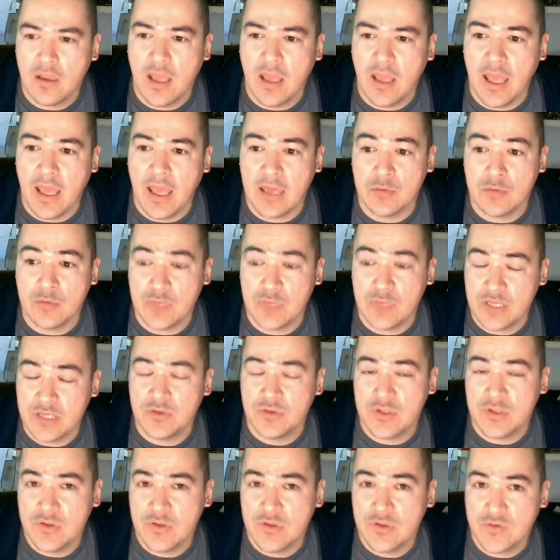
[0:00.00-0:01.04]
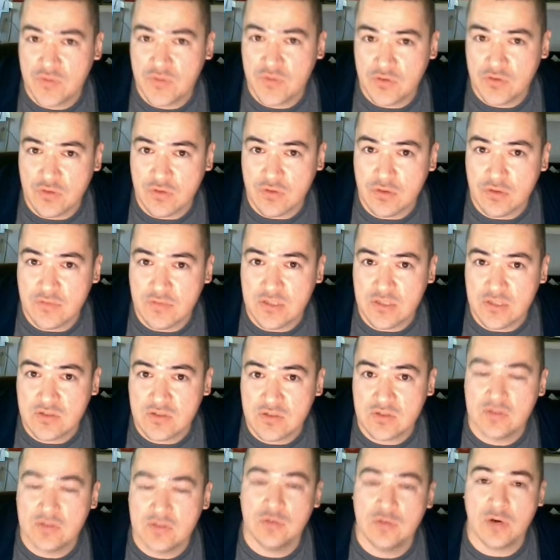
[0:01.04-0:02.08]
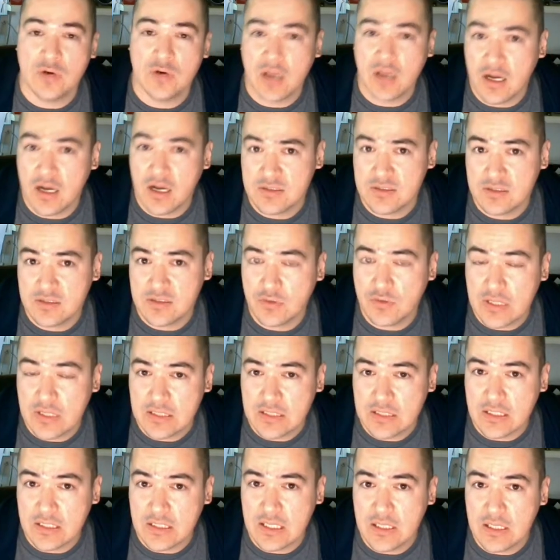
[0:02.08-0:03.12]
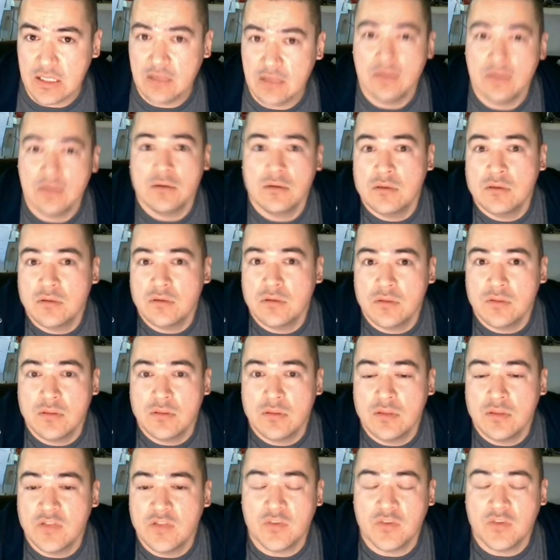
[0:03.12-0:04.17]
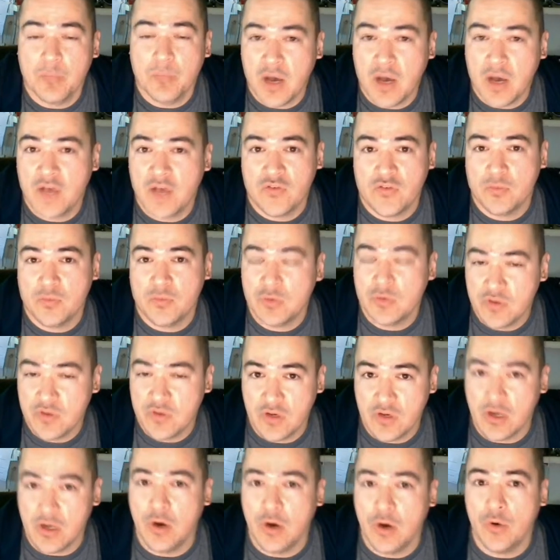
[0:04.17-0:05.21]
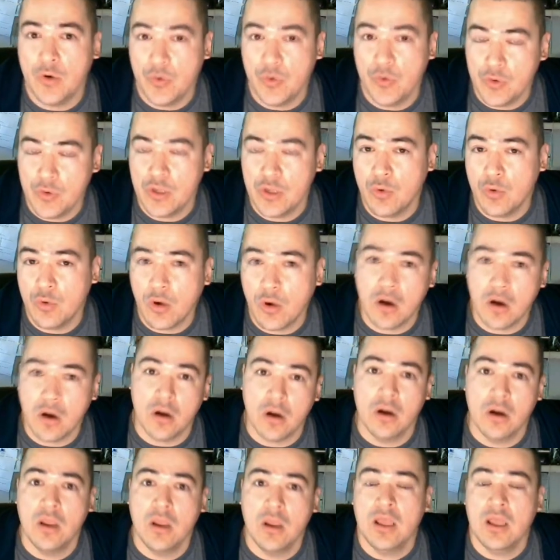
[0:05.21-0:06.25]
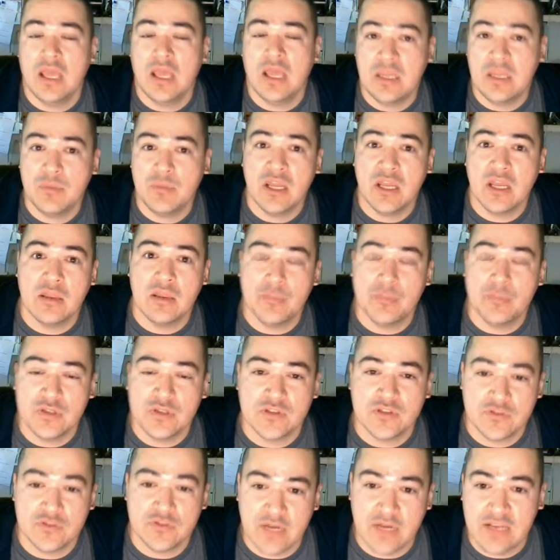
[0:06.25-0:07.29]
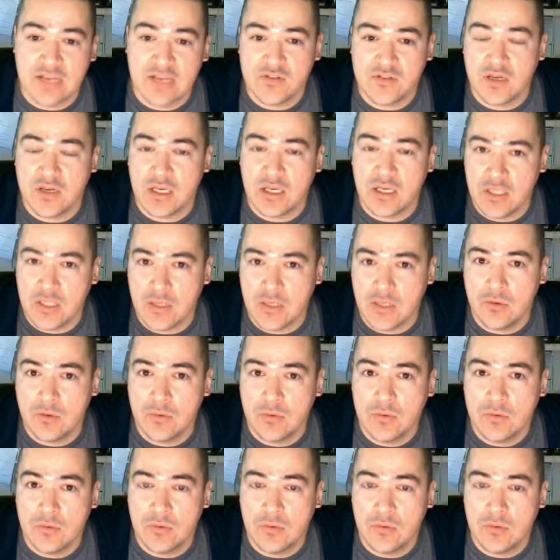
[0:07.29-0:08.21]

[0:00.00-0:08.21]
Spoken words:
And when you use the service, you are consequently, it's impossible to know who you are. Anybody that puts a trace on you